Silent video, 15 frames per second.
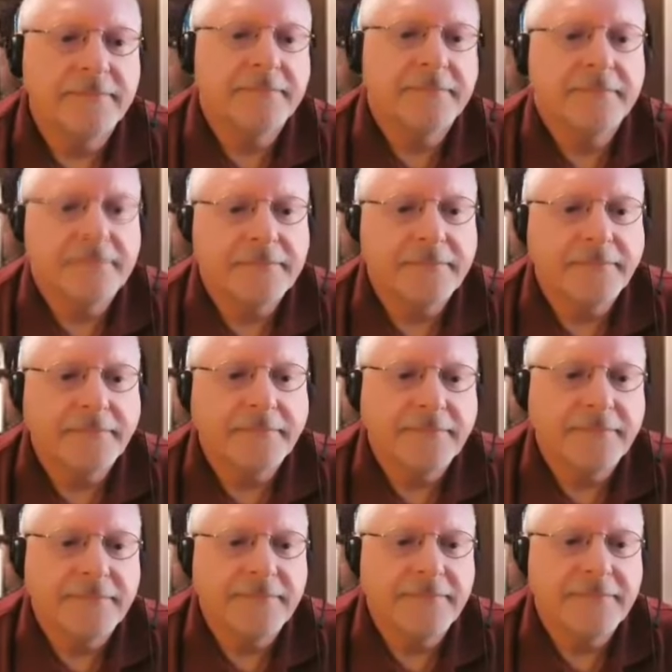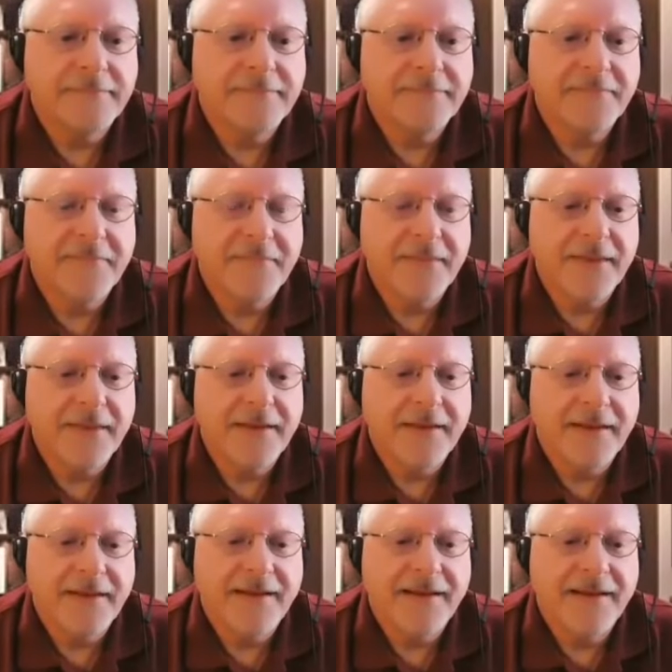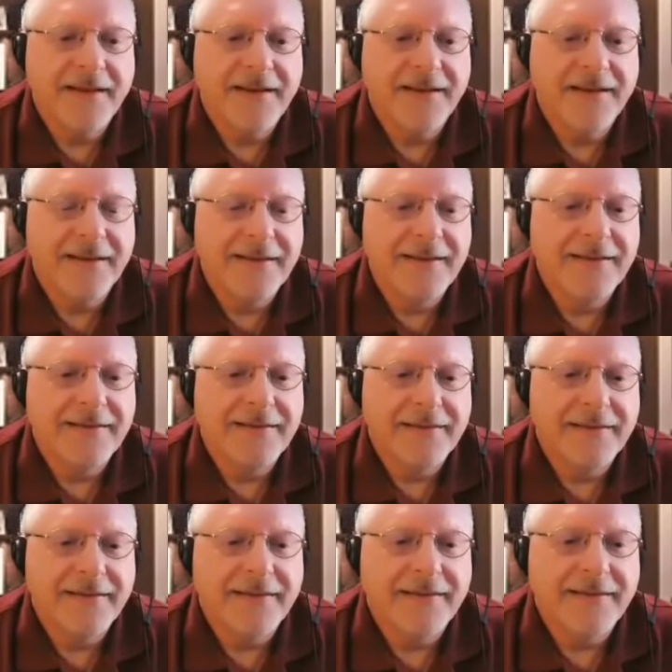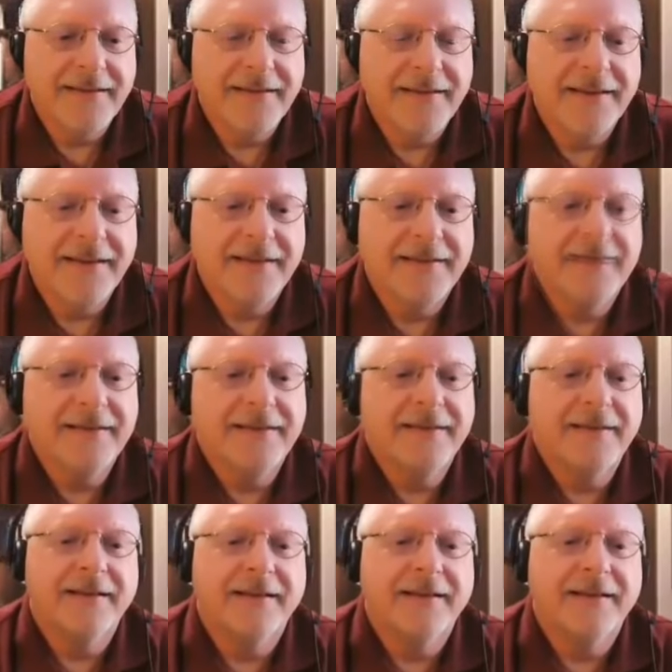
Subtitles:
No words are spoken by the person on screen.